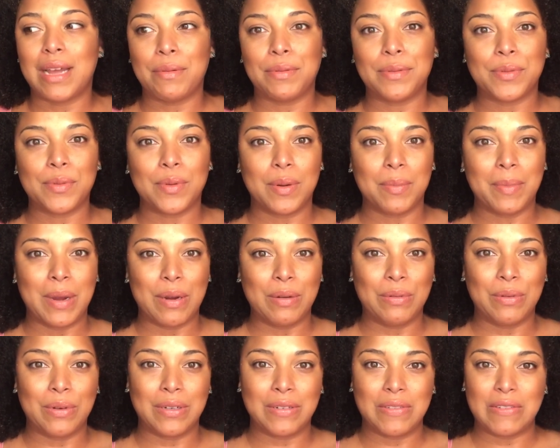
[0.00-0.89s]
That was one of my
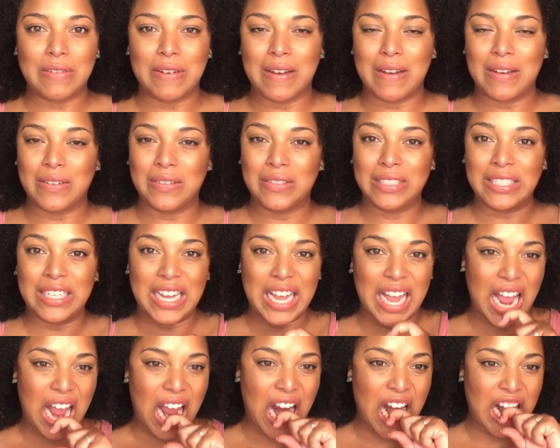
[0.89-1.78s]
orders, y'all.
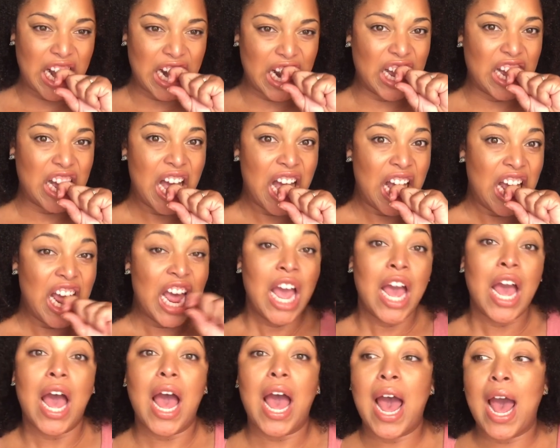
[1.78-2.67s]
I know.
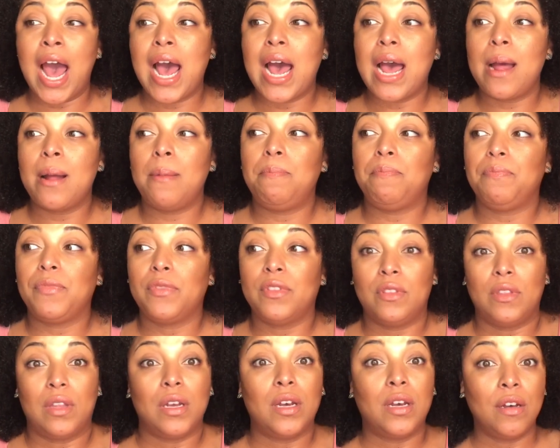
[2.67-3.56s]
I
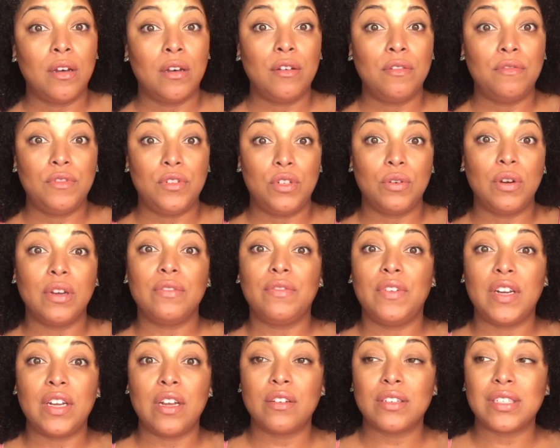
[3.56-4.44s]
love doing
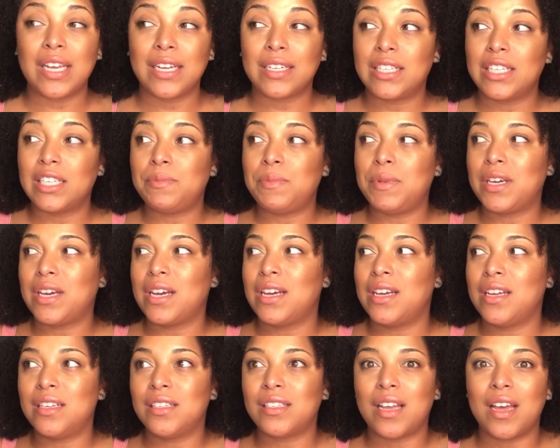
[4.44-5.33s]
videos like this
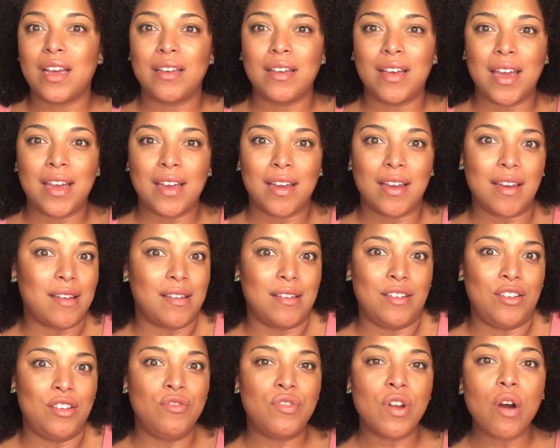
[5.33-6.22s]
because
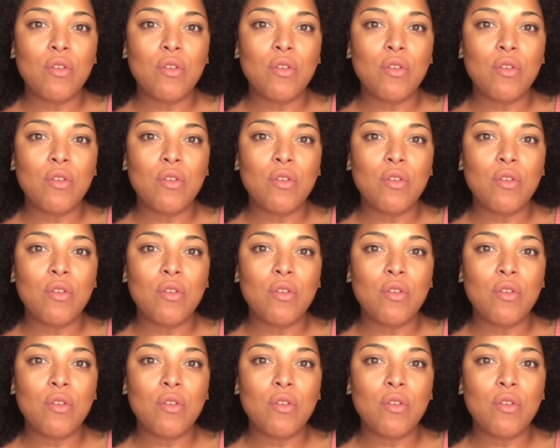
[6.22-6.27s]
you